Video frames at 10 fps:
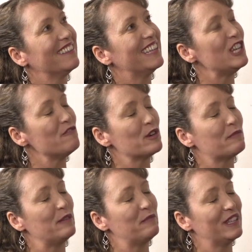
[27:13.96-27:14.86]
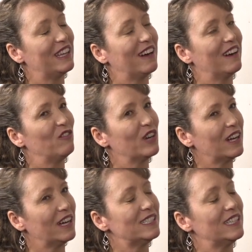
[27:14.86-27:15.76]
the Hebrew people there and what
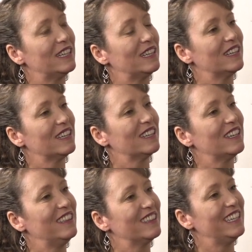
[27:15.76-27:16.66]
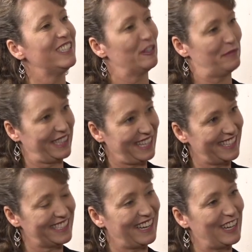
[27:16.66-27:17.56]
God did in Egypt at
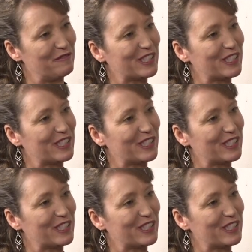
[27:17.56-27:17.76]
that time.